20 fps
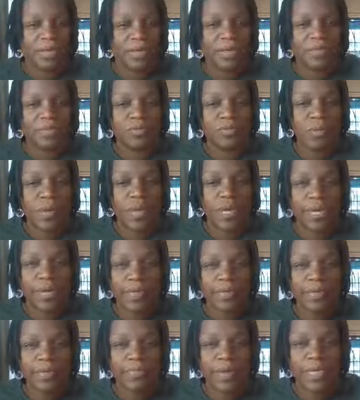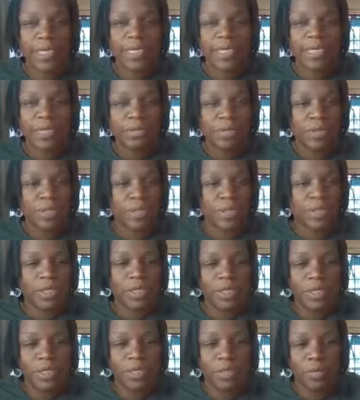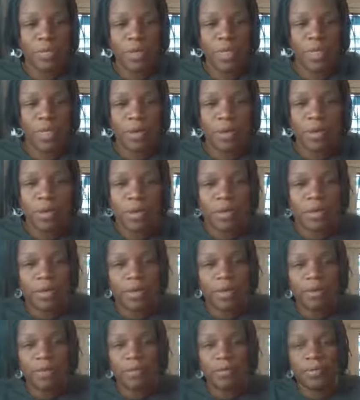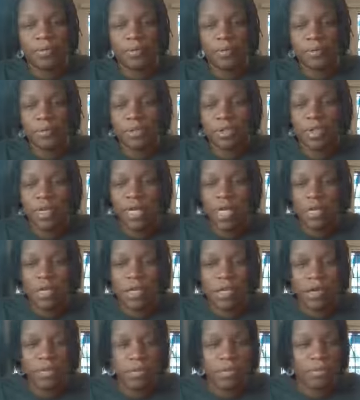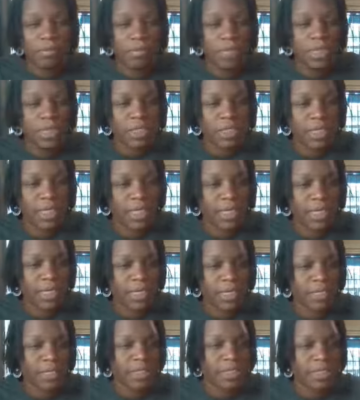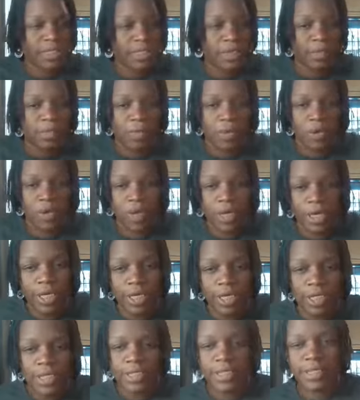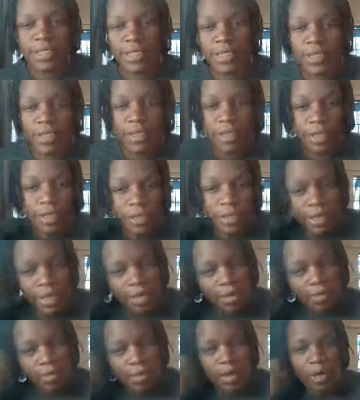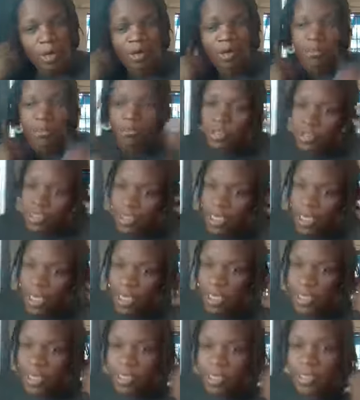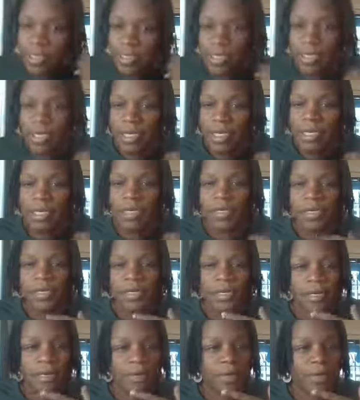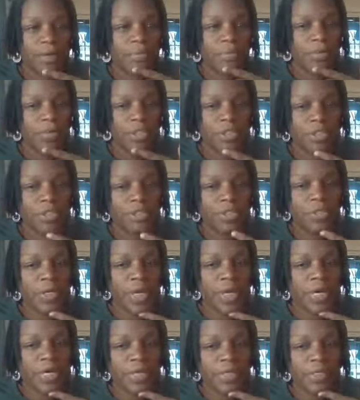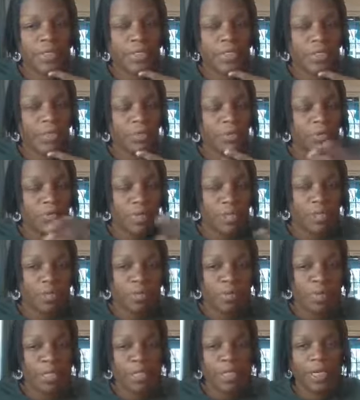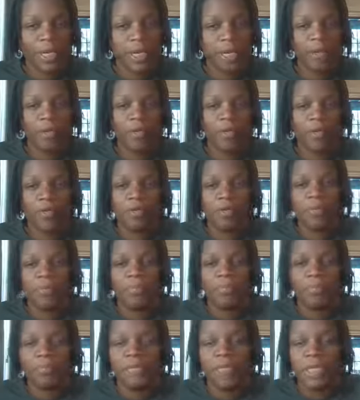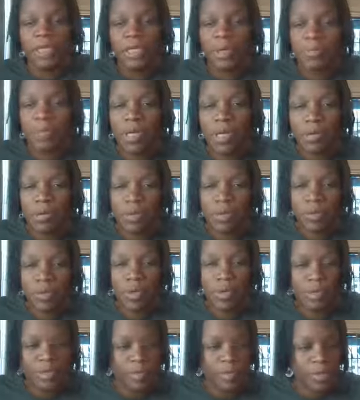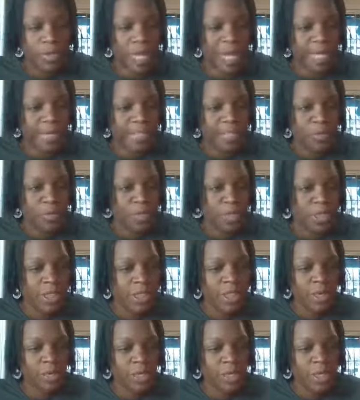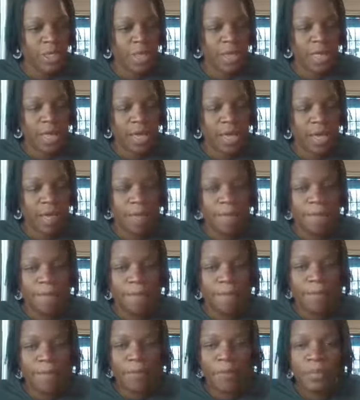All right, Facebook, here we are. Another Monday is upon us. I'm home today. I missed you guys or missed being at home, but I was with you last week. We um,